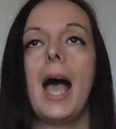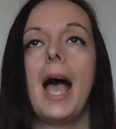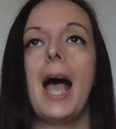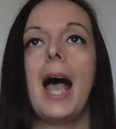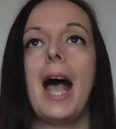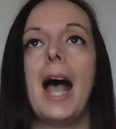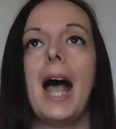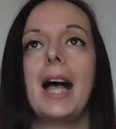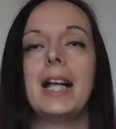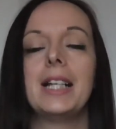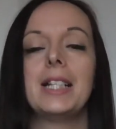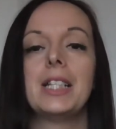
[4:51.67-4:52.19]

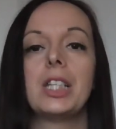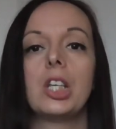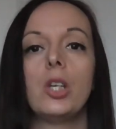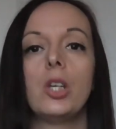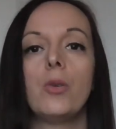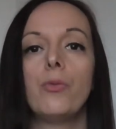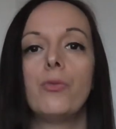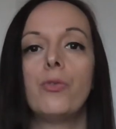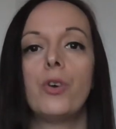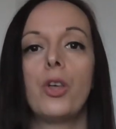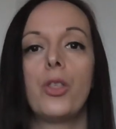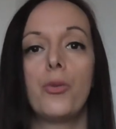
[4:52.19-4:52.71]
and
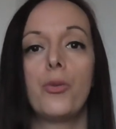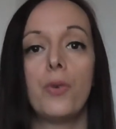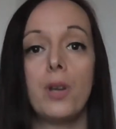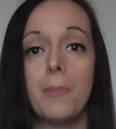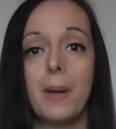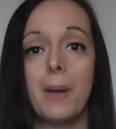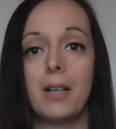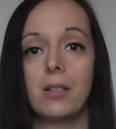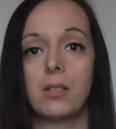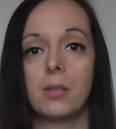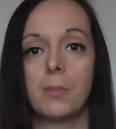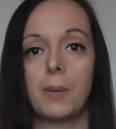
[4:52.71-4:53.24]
for
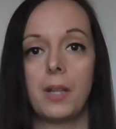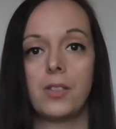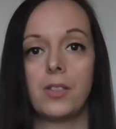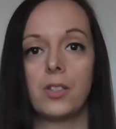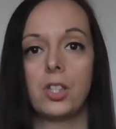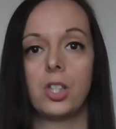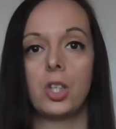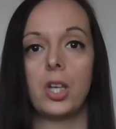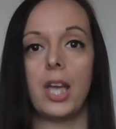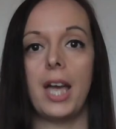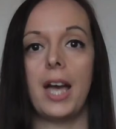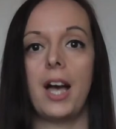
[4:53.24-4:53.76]
£3 a
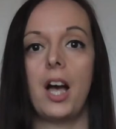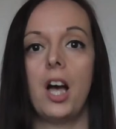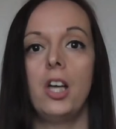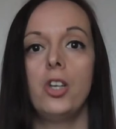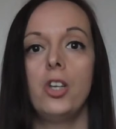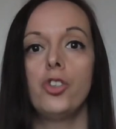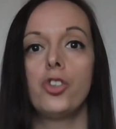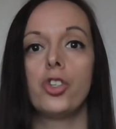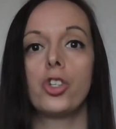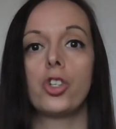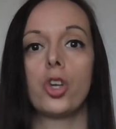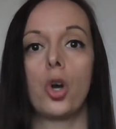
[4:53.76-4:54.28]
month you get
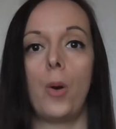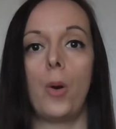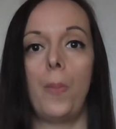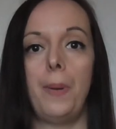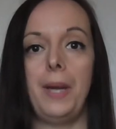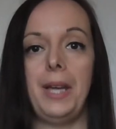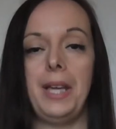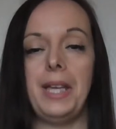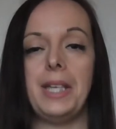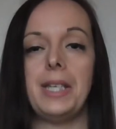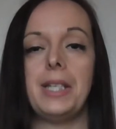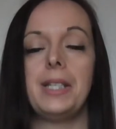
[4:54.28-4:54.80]
100
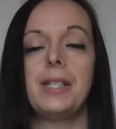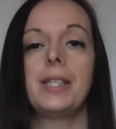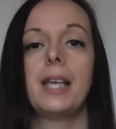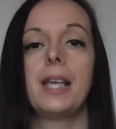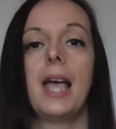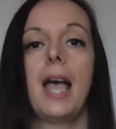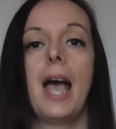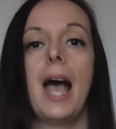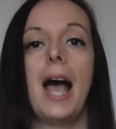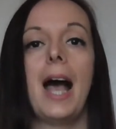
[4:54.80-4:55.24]
copies